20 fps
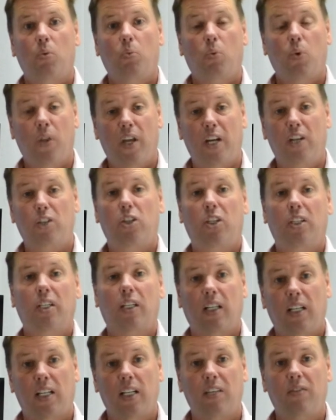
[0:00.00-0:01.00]
well then you
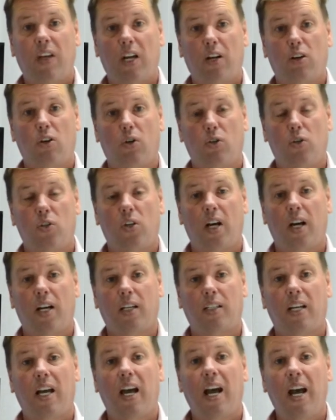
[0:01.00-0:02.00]
can leave that
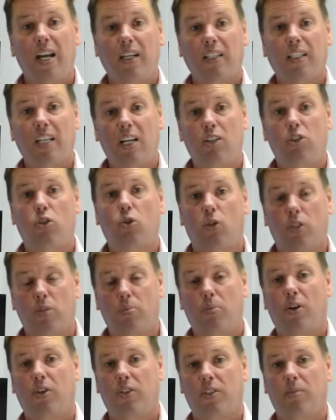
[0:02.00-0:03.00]
contract and get your
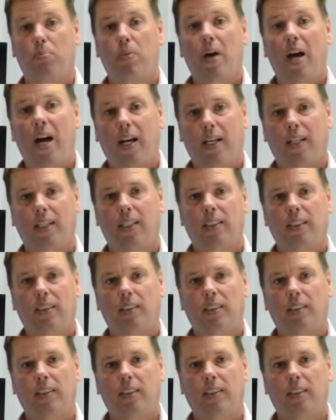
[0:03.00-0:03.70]
deposit back.